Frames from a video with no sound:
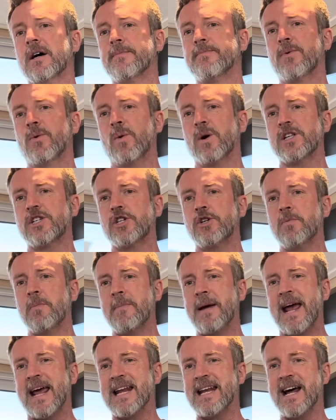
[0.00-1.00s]
But what you
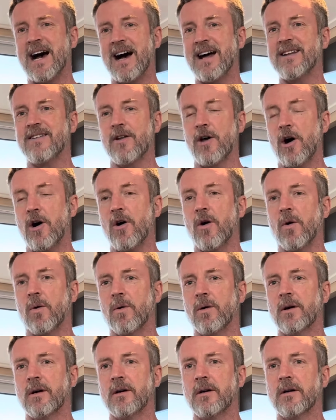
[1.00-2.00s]
may not
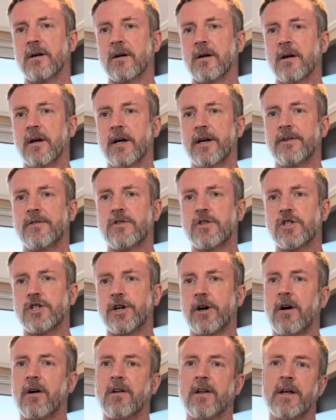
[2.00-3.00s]
know is
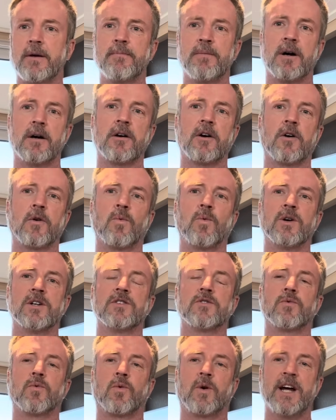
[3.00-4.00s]
Charlie Munger
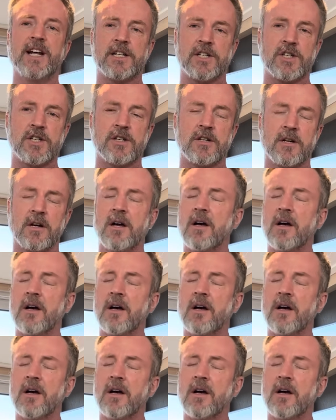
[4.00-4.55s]
was rich